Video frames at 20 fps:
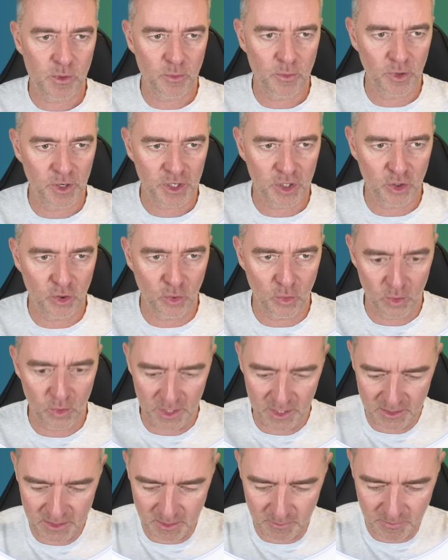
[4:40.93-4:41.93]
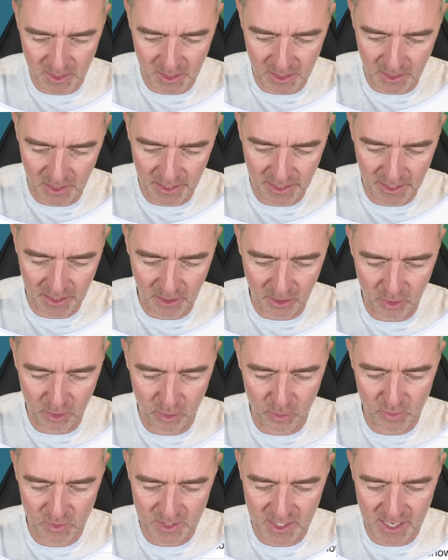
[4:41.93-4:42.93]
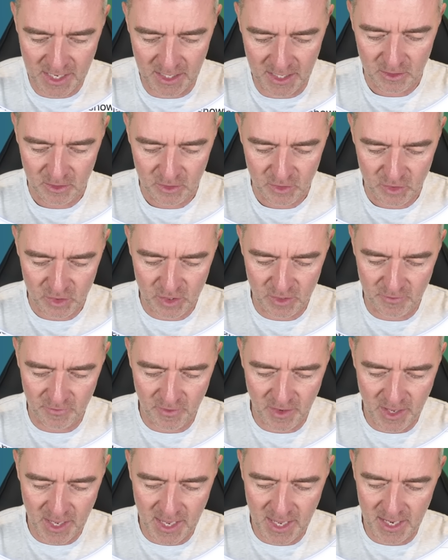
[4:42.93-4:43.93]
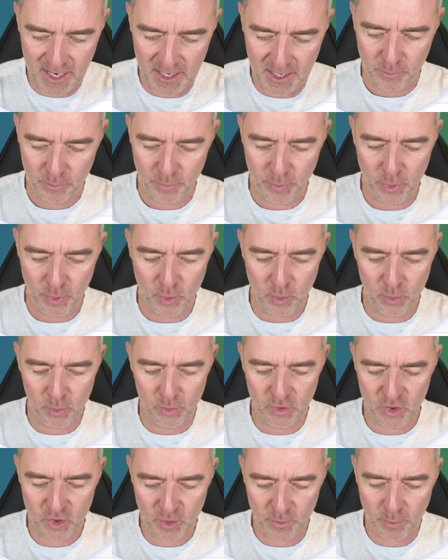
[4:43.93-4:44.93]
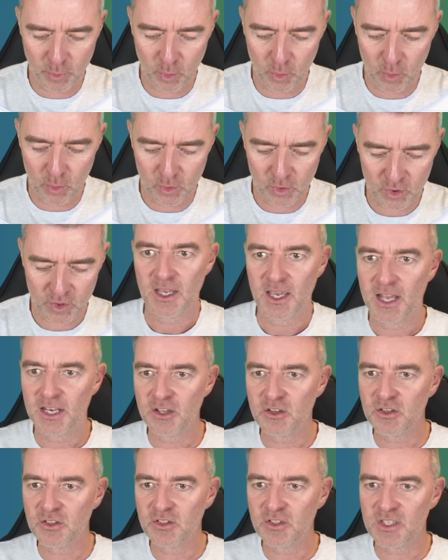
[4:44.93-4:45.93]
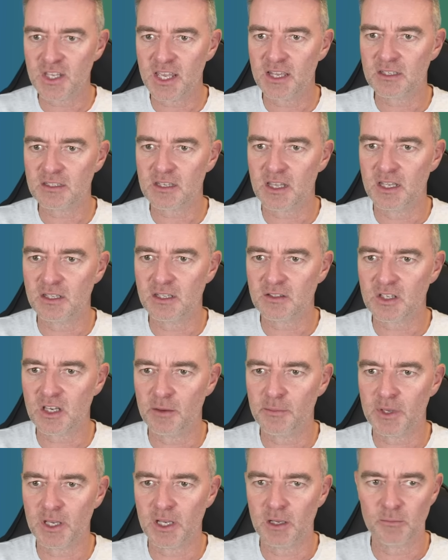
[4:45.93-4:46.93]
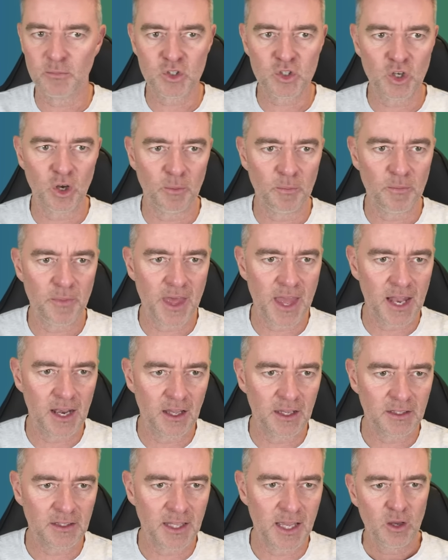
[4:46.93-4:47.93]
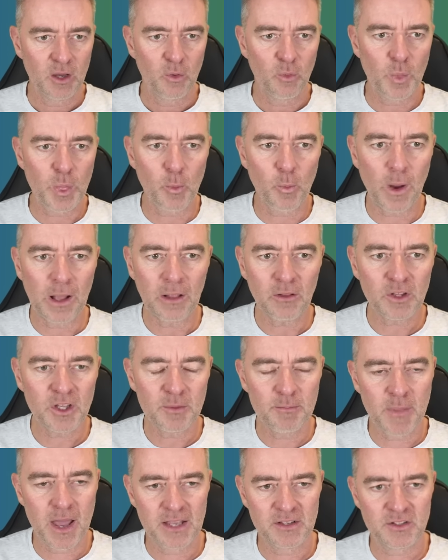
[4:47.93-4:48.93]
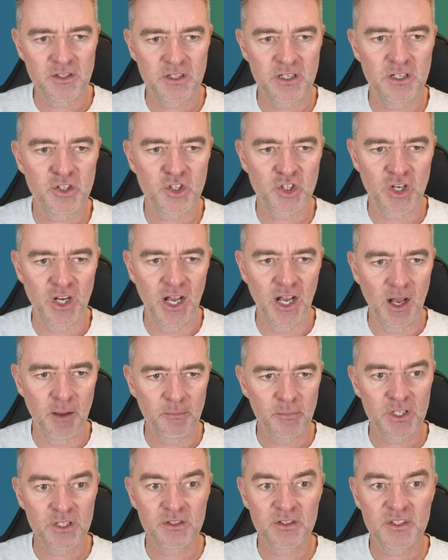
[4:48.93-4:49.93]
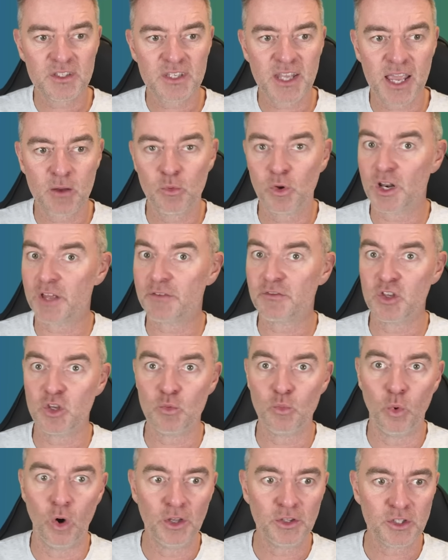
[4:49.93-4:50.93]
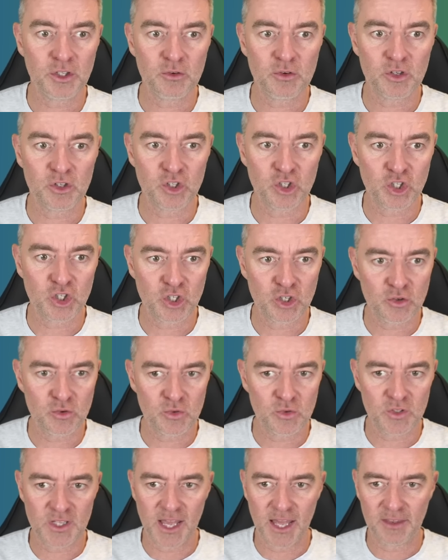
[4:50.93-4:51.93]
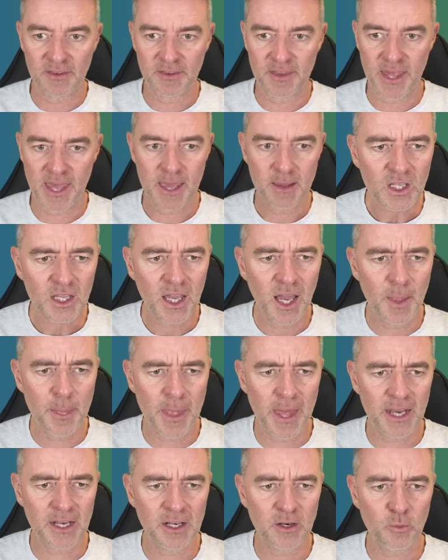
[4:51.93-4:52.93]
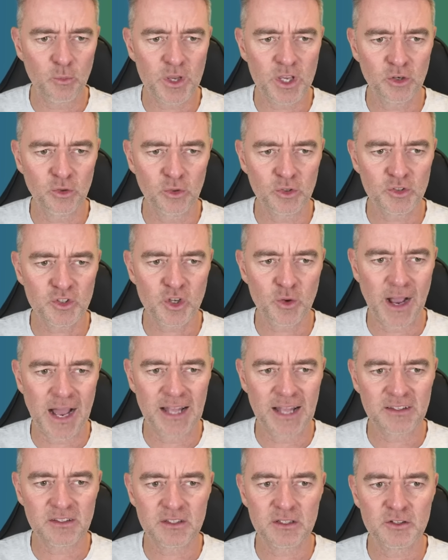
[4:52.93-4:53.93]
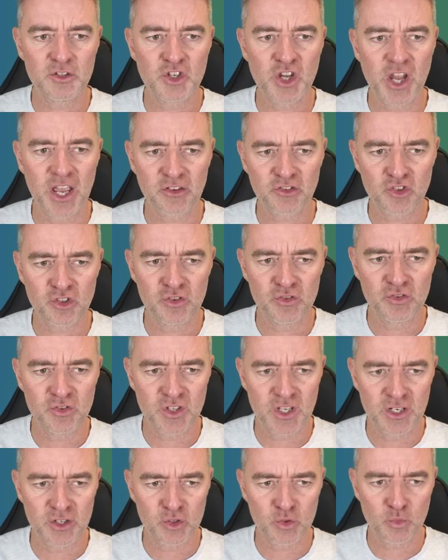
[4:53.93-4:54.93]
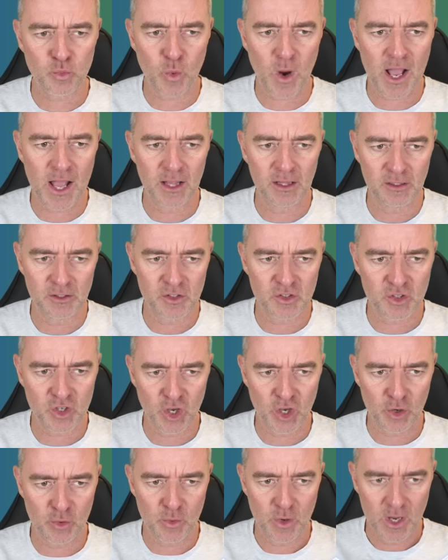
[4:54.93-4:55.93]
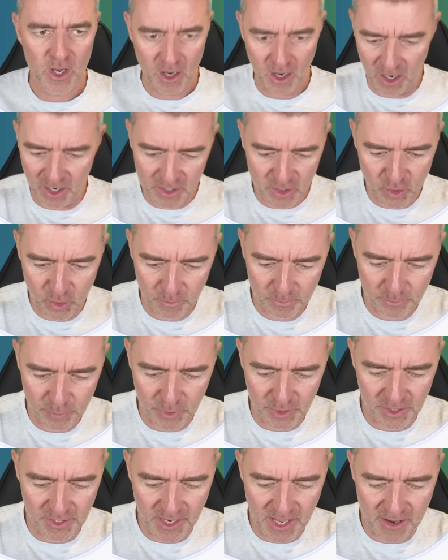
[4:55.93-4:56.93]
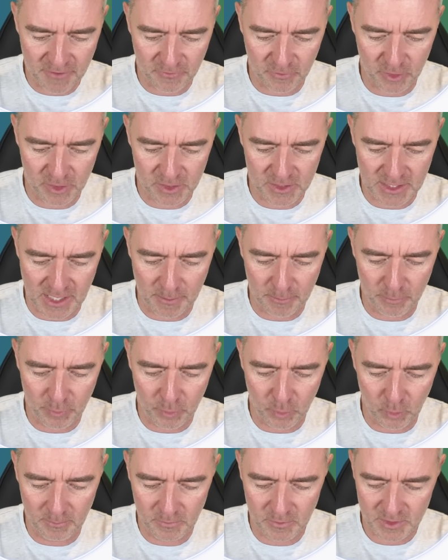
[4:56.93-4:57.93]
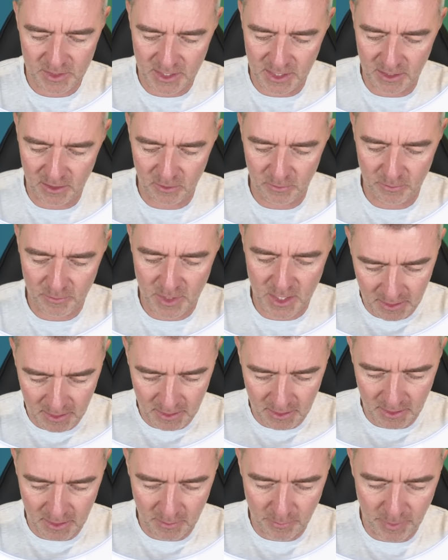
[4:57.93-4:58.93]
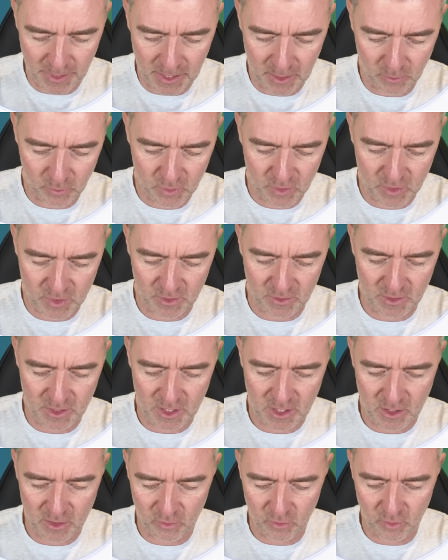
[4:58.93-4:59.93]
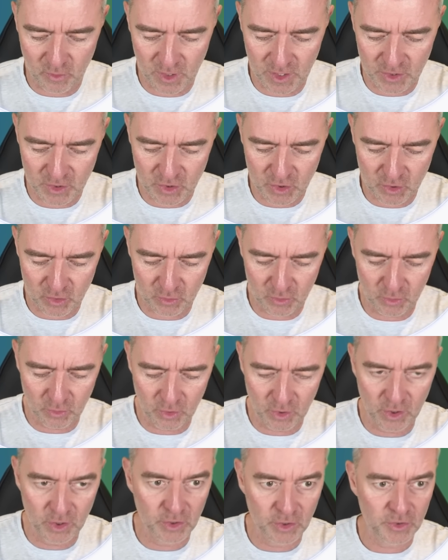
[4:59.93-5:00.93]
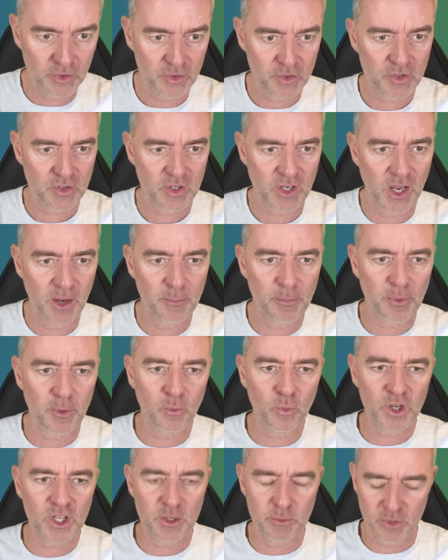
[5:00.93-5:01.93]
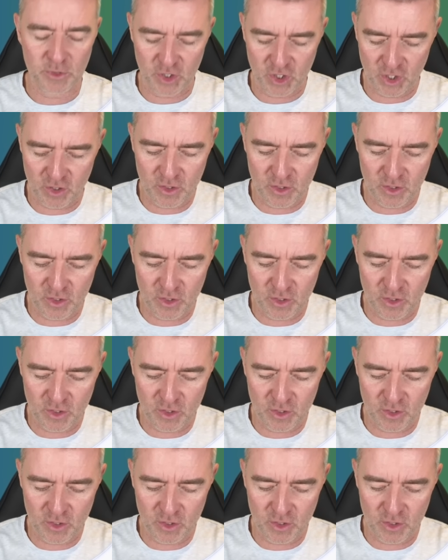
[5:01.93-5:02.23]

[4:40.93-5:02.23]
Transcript: We wanna call it something like Hotel Devan Pool. tool support, and you can see it's coming up the top there like that. The welcome message can say whatever you want. You can choose that there. And then we can also add suggestions in as well. So I could put in there, for example, tell me about the restaurant. But what you would do